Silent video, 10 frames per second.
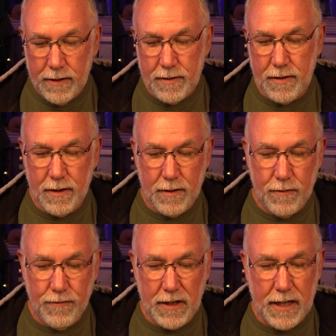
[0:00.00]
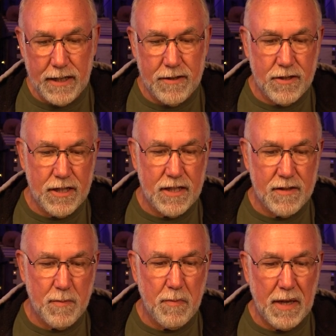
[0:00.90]
So fog is
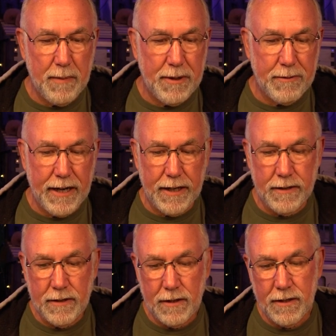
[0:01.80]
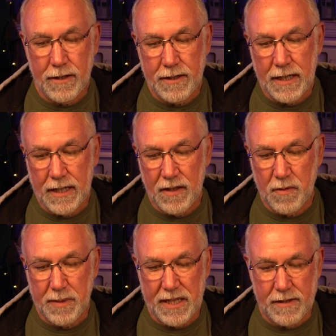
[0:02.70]
just baby rain, little tiny
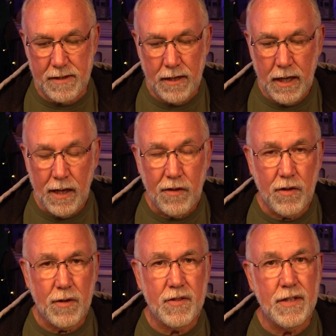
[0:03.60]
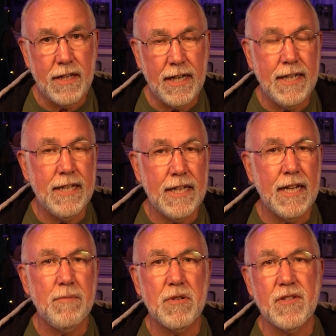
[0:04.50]
spits. So it's
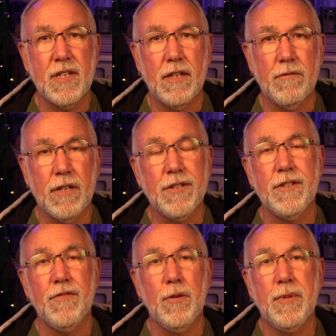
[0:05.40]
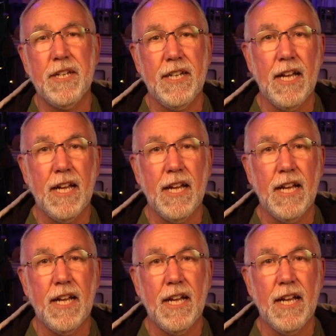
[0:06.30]
99% relative humidity.